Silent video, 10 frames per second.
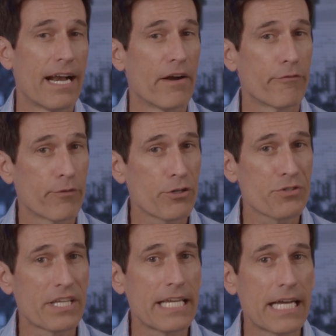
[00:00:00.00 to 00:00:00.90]
Our
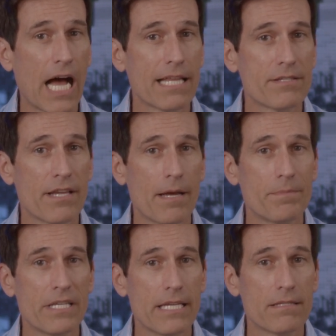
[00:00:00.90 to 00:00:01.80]
first key
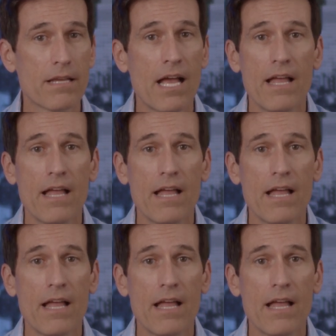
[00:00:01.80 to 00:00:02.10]
concept is